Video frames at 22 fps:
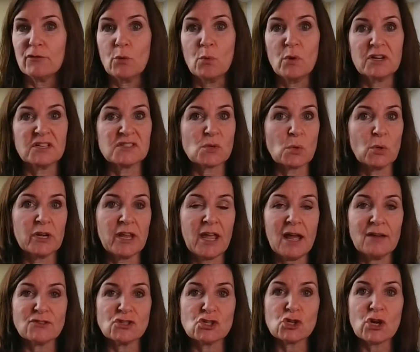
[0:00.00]
Everyone is going
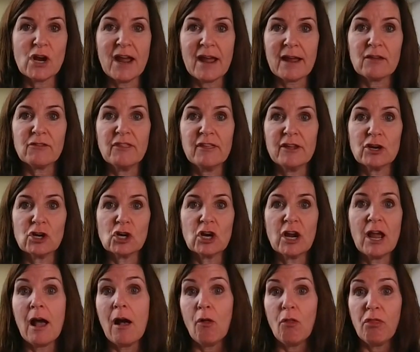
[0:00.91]
to have to track
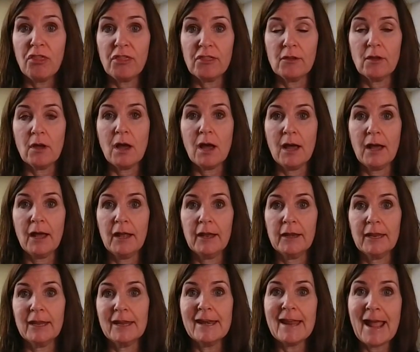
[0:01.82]
their health
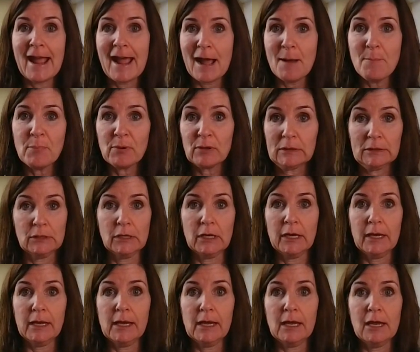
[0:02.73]
on an app,
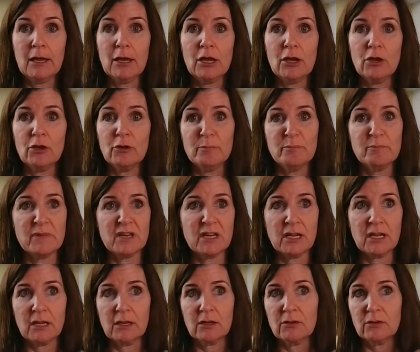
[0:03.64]
uh,
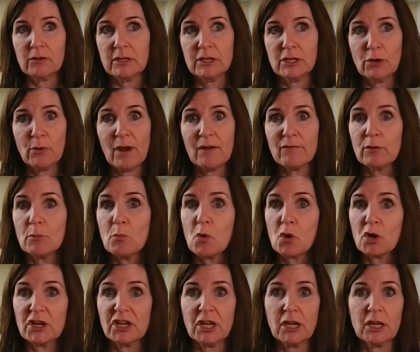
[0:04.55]
meaning, you know, every
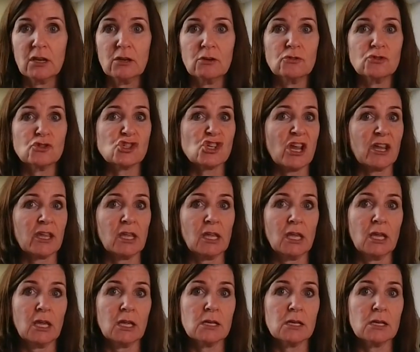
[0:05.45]
morning check